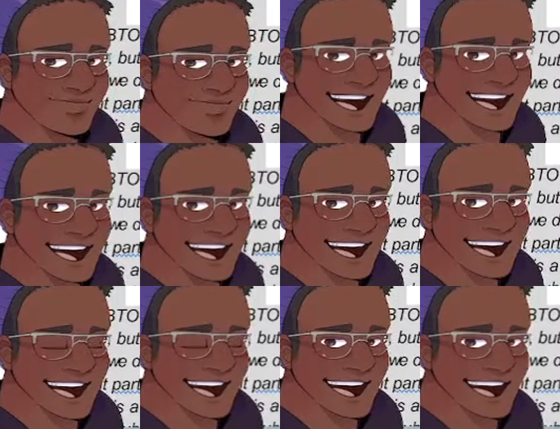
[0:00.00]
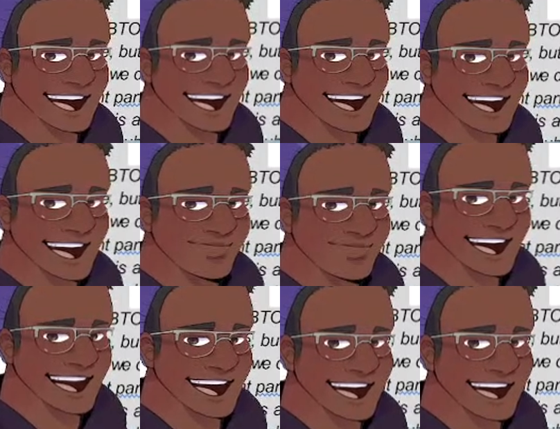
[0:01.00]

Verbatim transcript: that were not like that